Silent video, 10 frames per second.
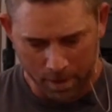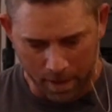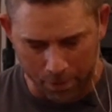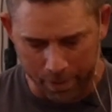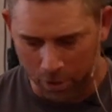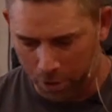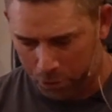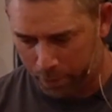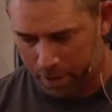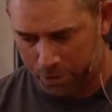and we
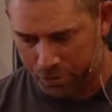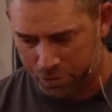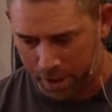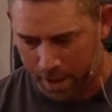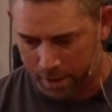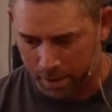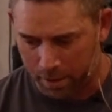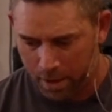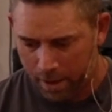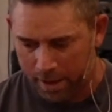look, we understand,
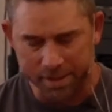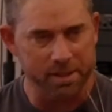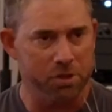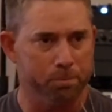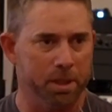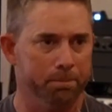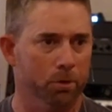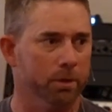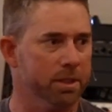and it's his people.